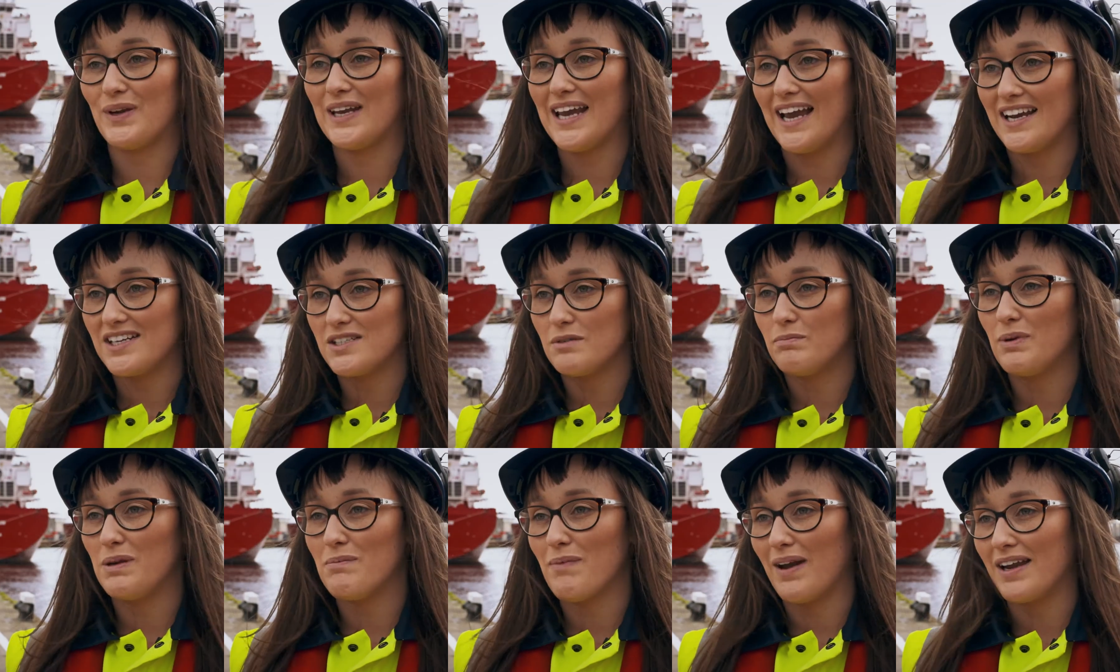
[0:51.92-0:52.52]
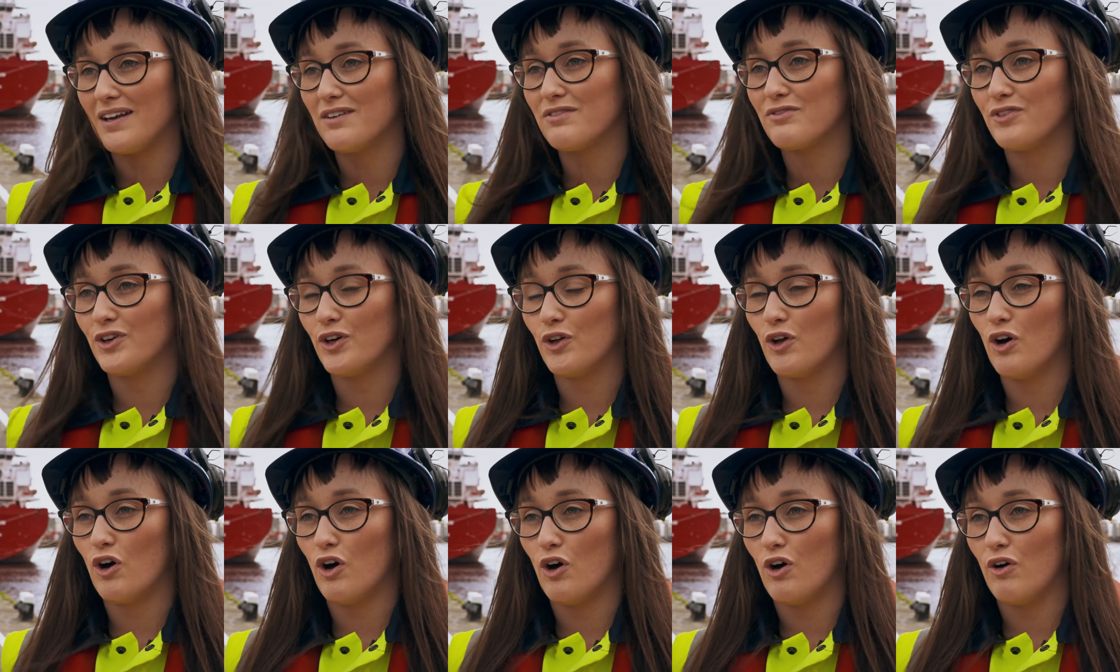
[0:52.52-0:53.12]
we get to be
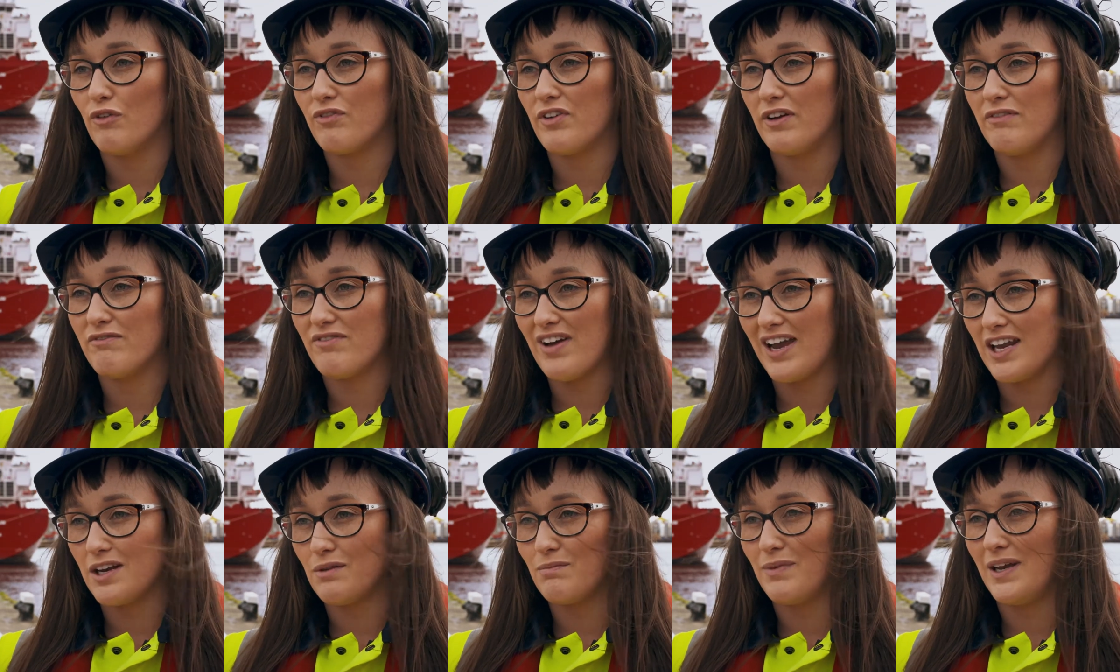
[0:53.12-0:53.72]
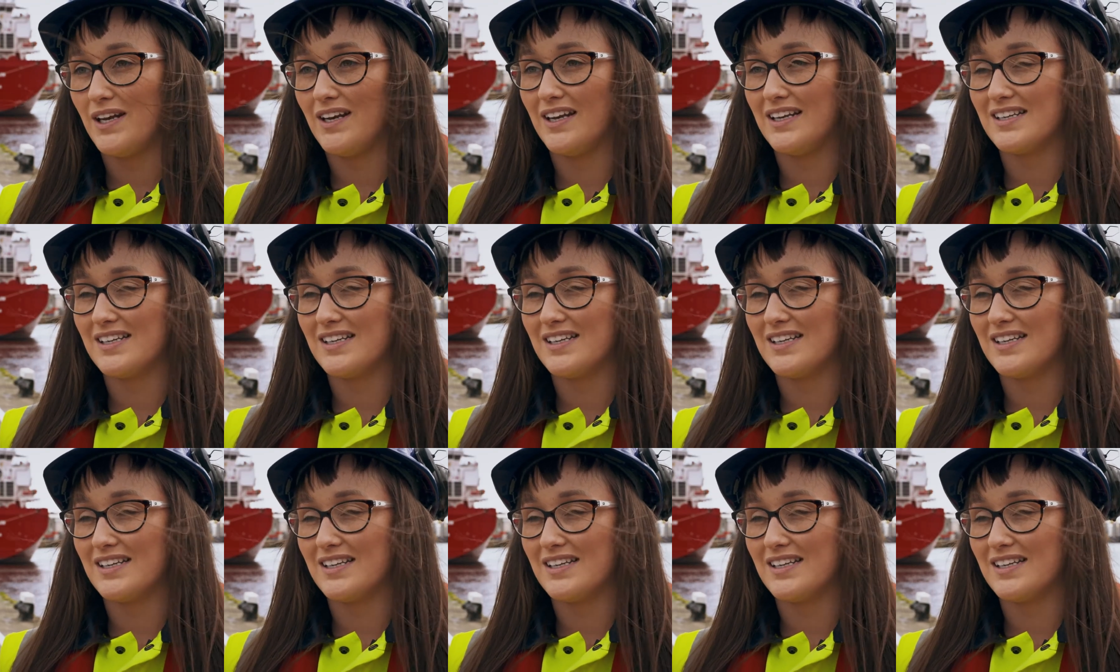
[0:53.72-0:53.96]
mindful of environment